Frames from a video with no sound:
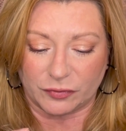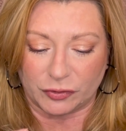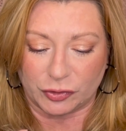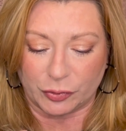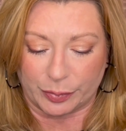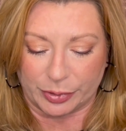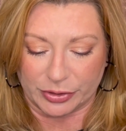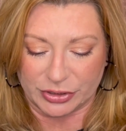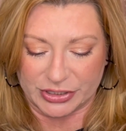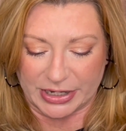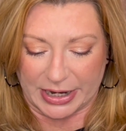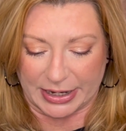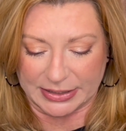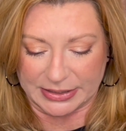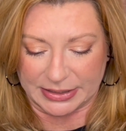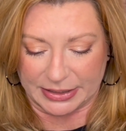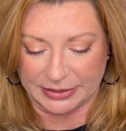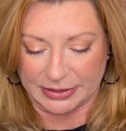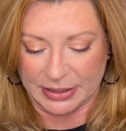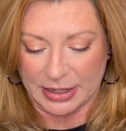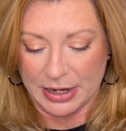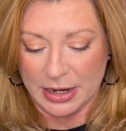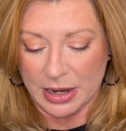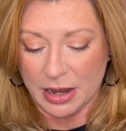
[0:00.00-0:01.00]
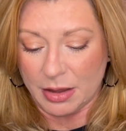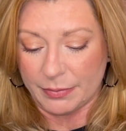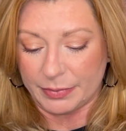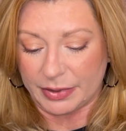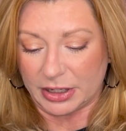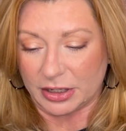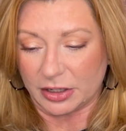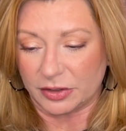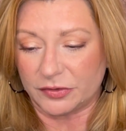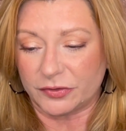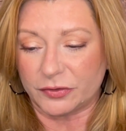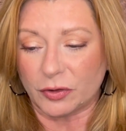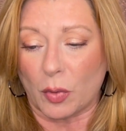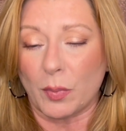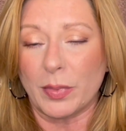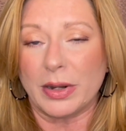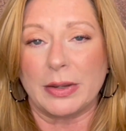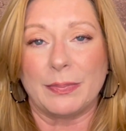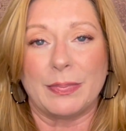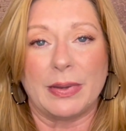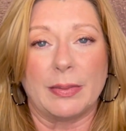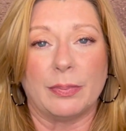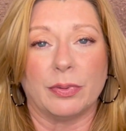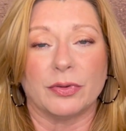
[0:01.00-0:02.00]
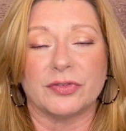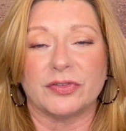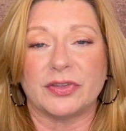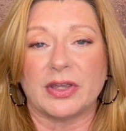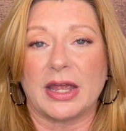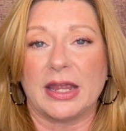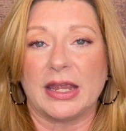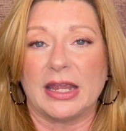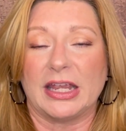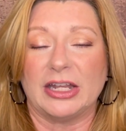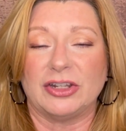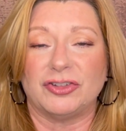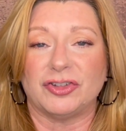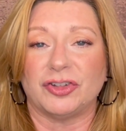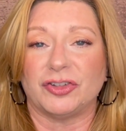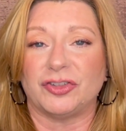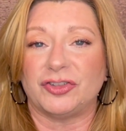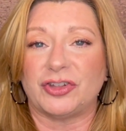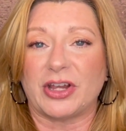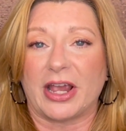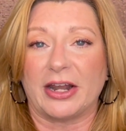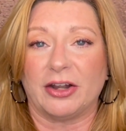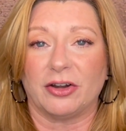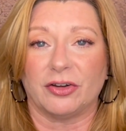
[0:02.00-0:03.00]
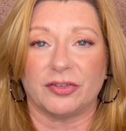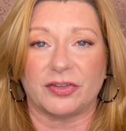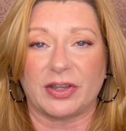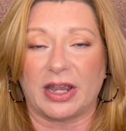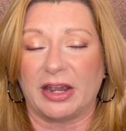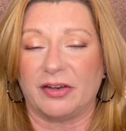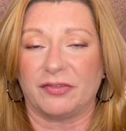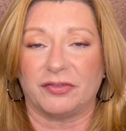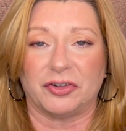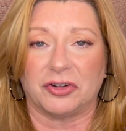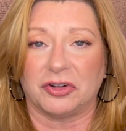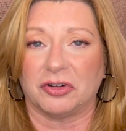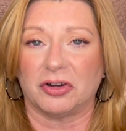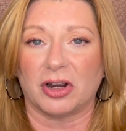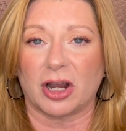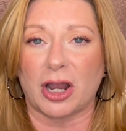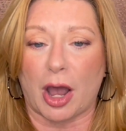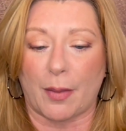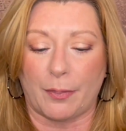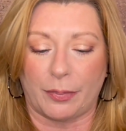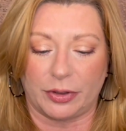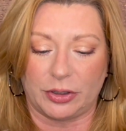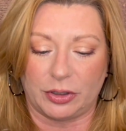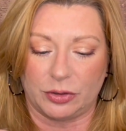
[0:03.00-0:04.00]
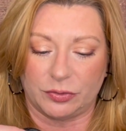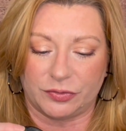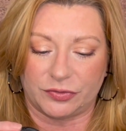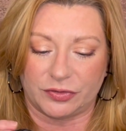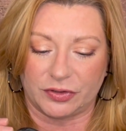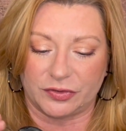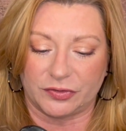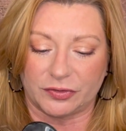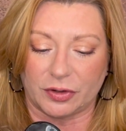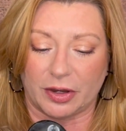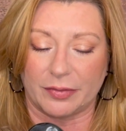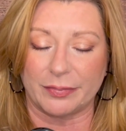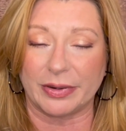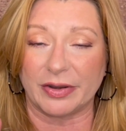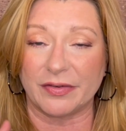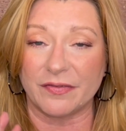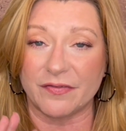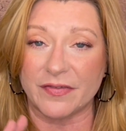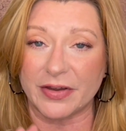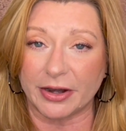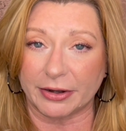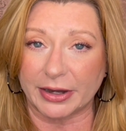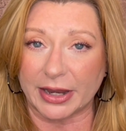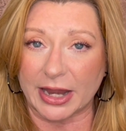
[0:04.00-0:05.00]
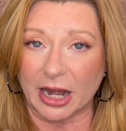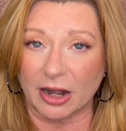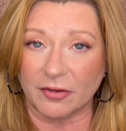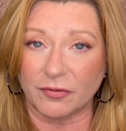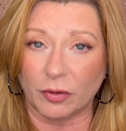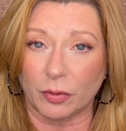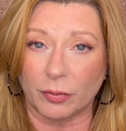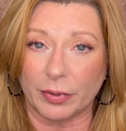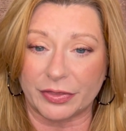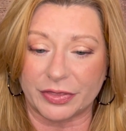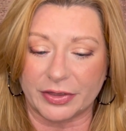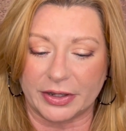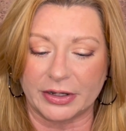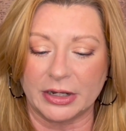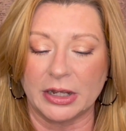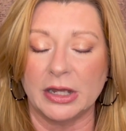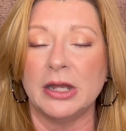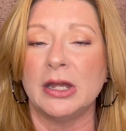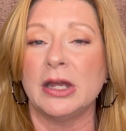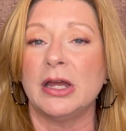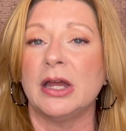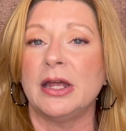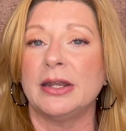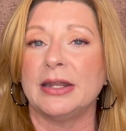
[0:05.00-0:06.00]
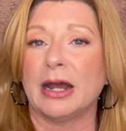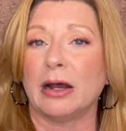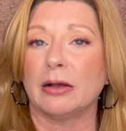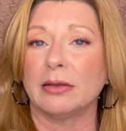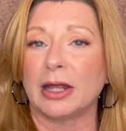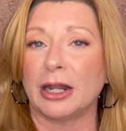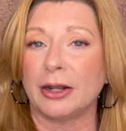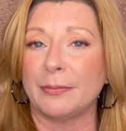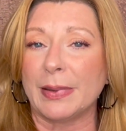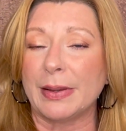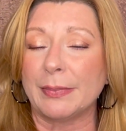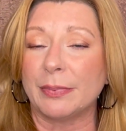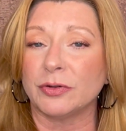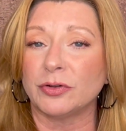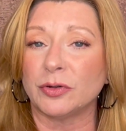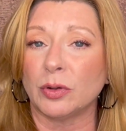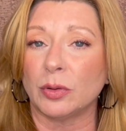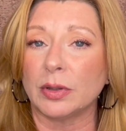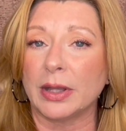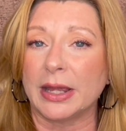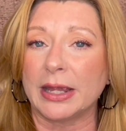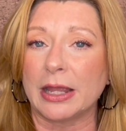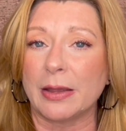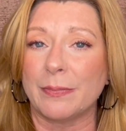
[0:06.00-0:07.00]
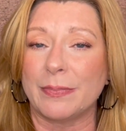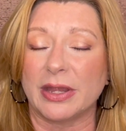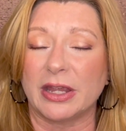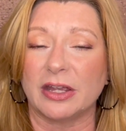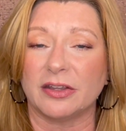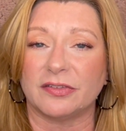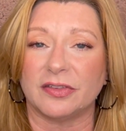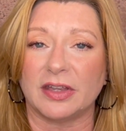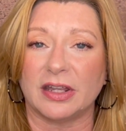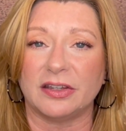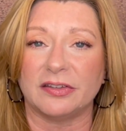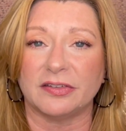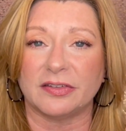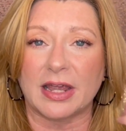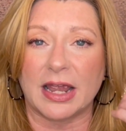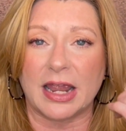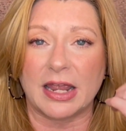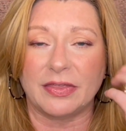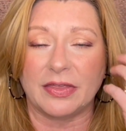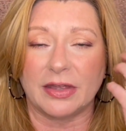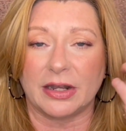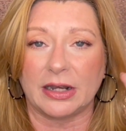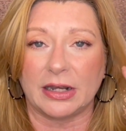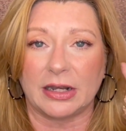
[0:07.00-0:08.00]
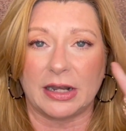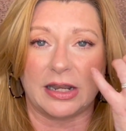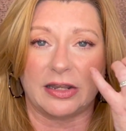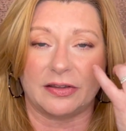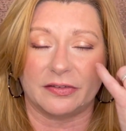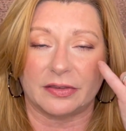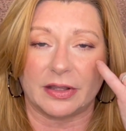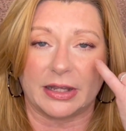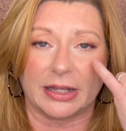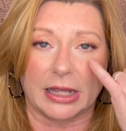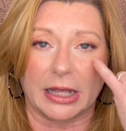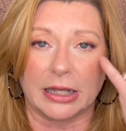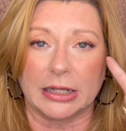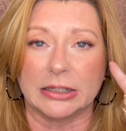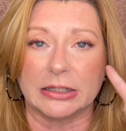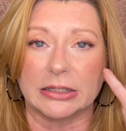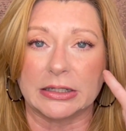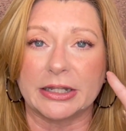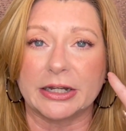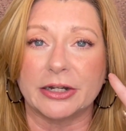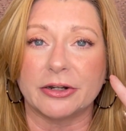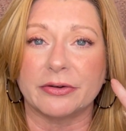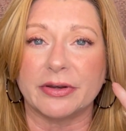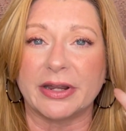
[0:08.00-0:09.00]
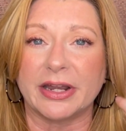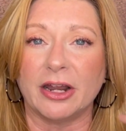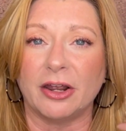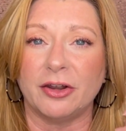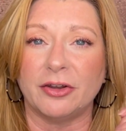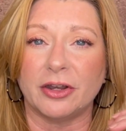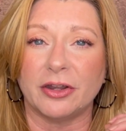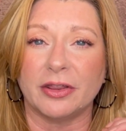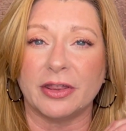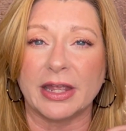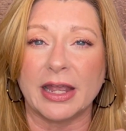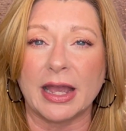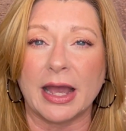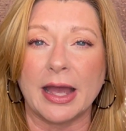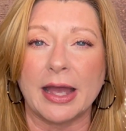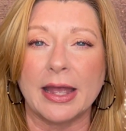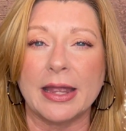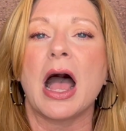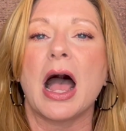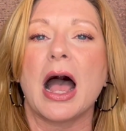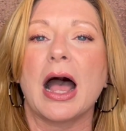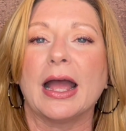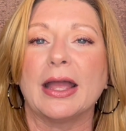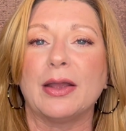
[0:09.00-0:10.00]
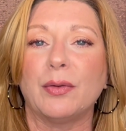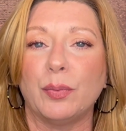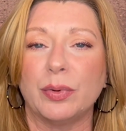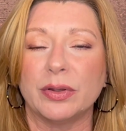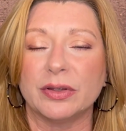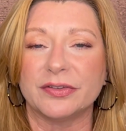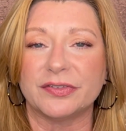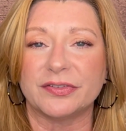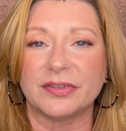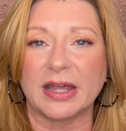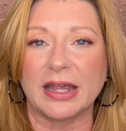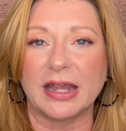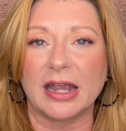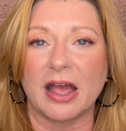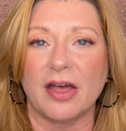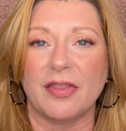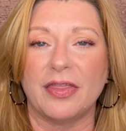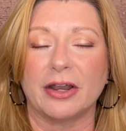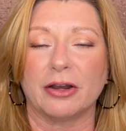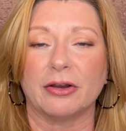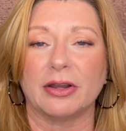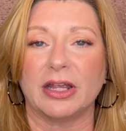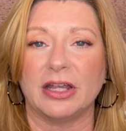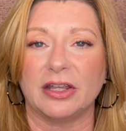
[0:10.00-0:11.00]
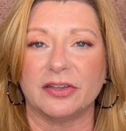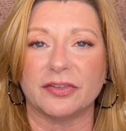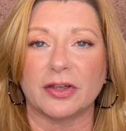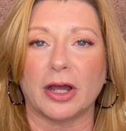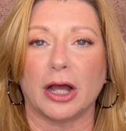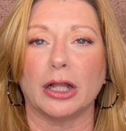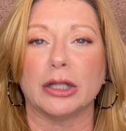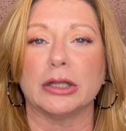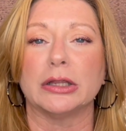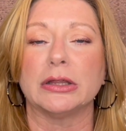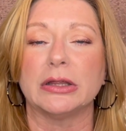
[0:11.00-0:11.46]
to protect it because so many people say it just shatters after a couple uses. So I've been very careful with it. Now, a lot of people don't like it because they say that it is like glittery under the eye. I will say there is a